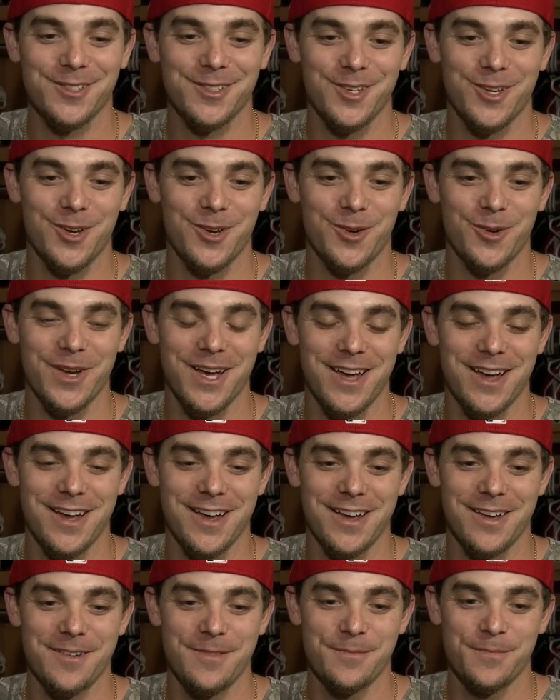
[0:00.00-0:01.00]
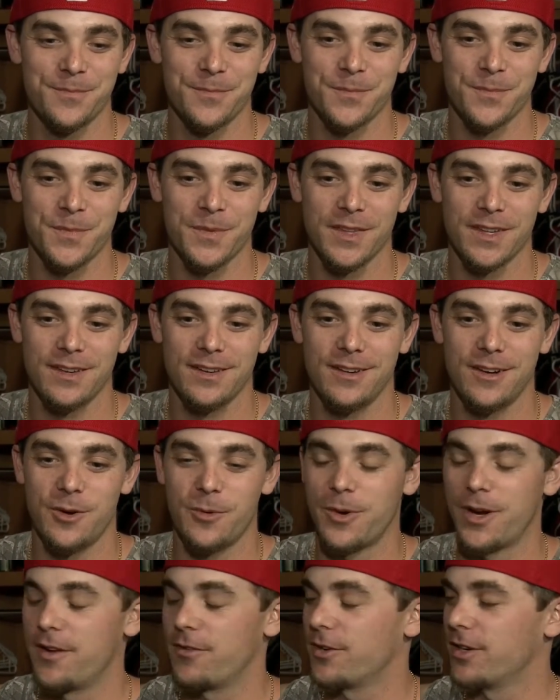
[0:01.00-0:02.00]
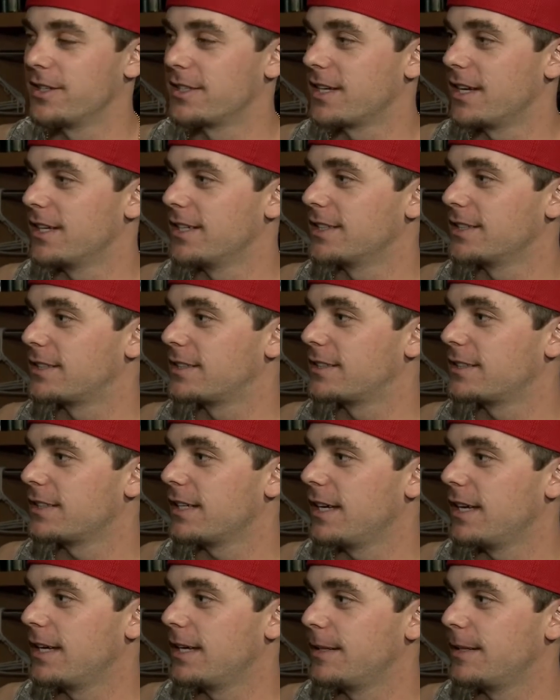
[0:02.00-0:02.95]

So, you know, whenever it does